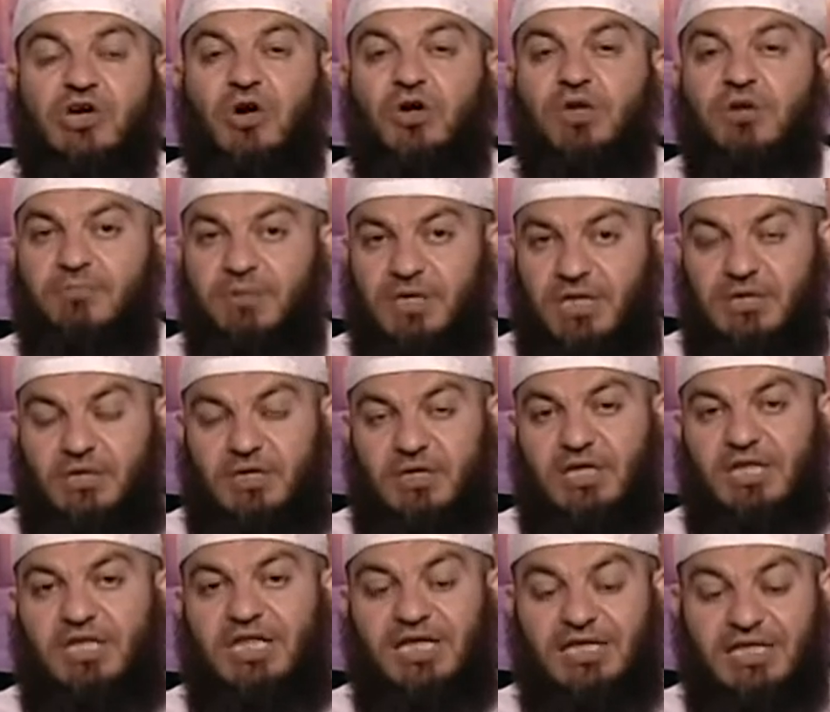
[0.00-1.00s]

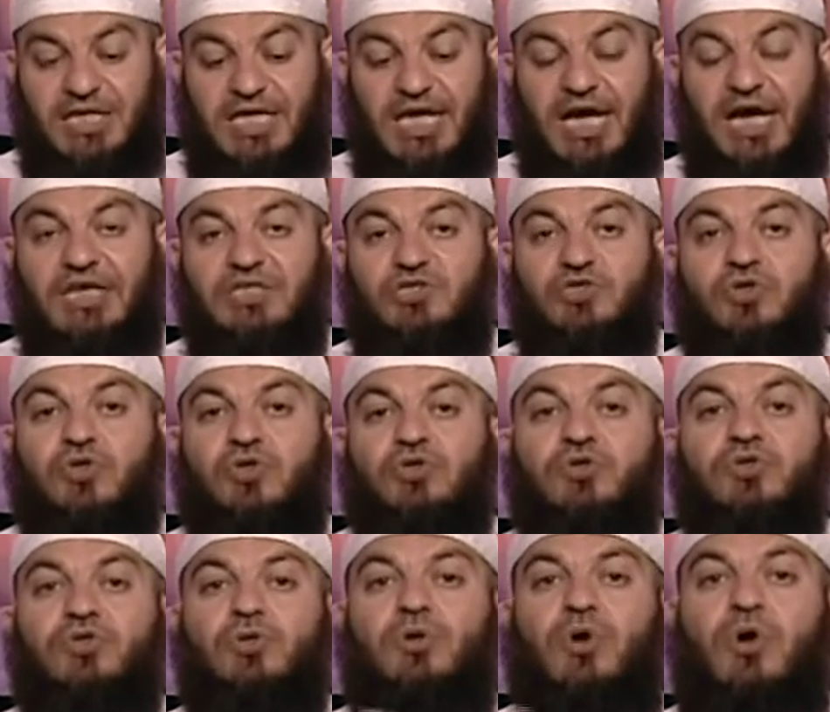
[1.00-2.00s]
economy that he has
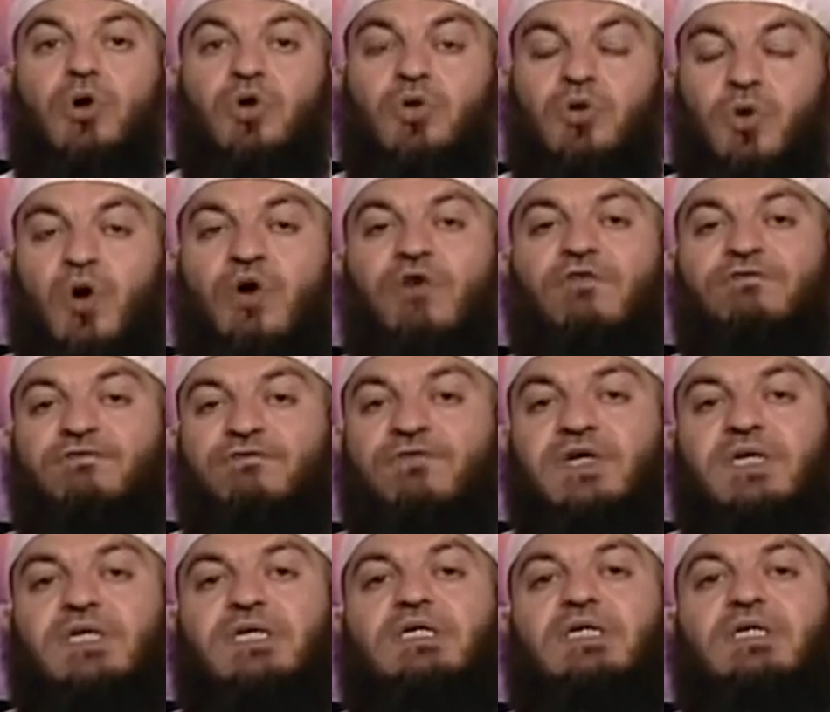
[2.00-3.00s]
control
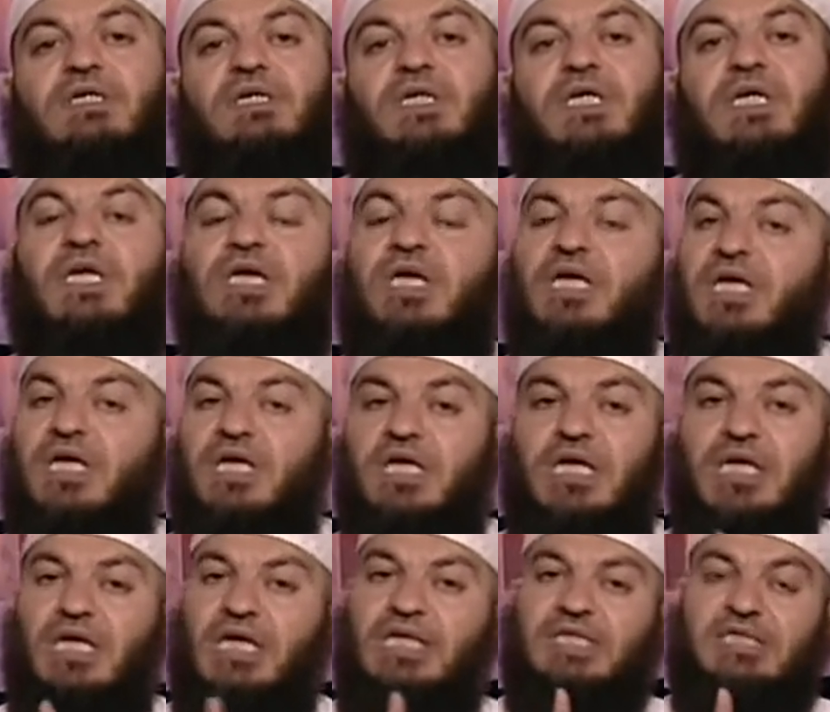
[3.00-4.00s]
of,
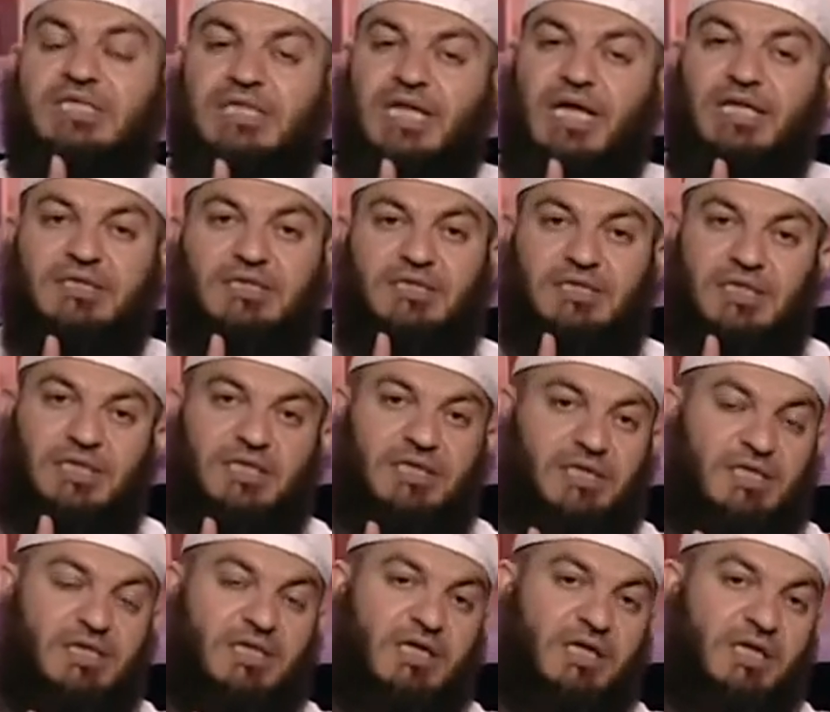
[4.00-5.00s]
he is
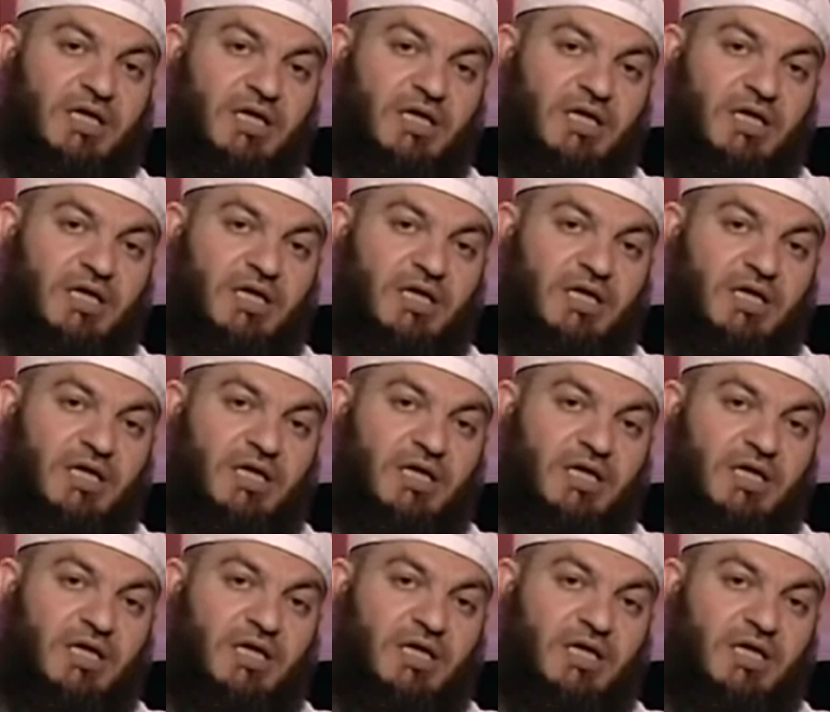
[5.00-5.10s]
not,